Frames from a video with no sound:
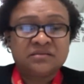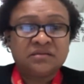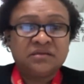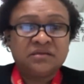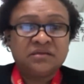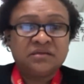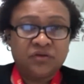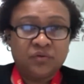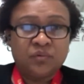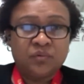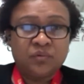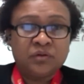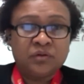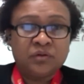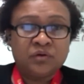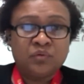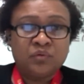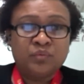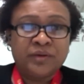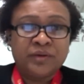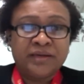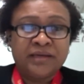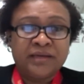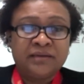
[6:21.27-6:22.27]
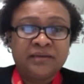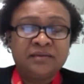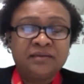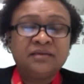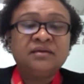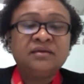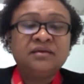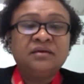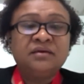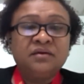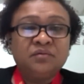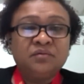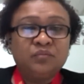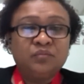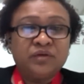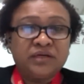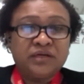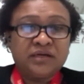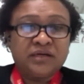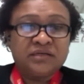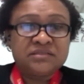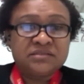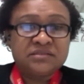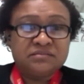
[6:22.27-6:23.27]
go a long way when
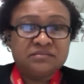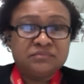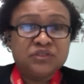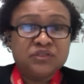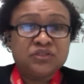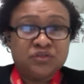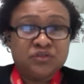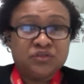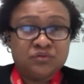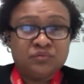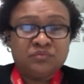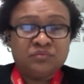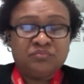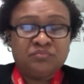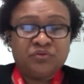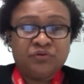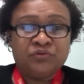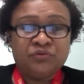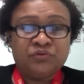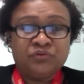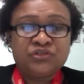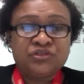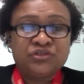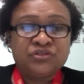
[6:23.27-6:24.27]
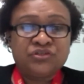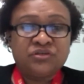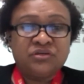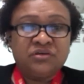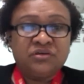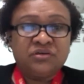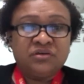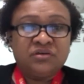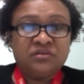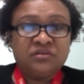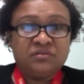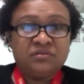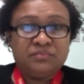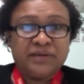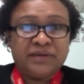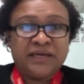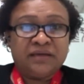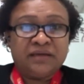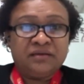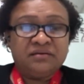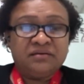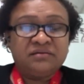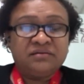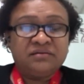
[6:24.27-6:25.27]
customers do approach the bank